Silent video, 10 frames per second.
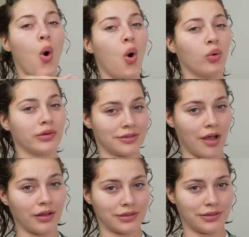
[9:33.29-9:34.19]

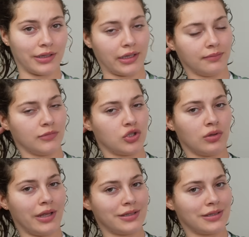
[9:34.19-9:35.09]
horizontally. So
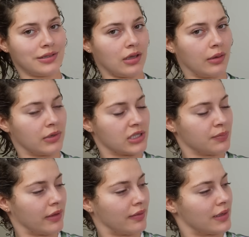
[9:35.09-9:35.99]
let's, I'm gonna split